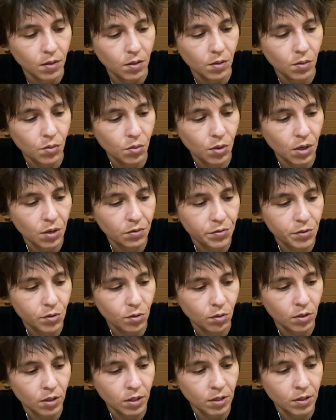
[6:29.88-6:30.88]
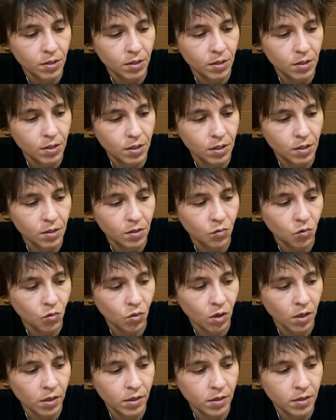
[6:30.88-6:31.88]
The Three of Swords, the Six of
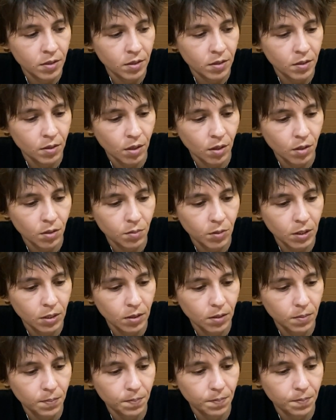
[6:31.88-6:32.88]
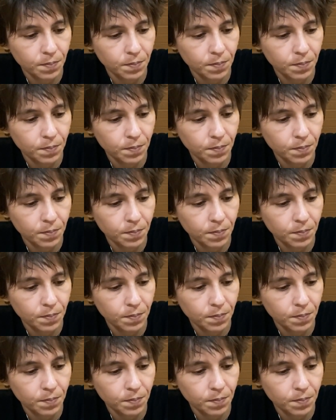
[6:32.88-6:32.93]
Wands, and the Hermit.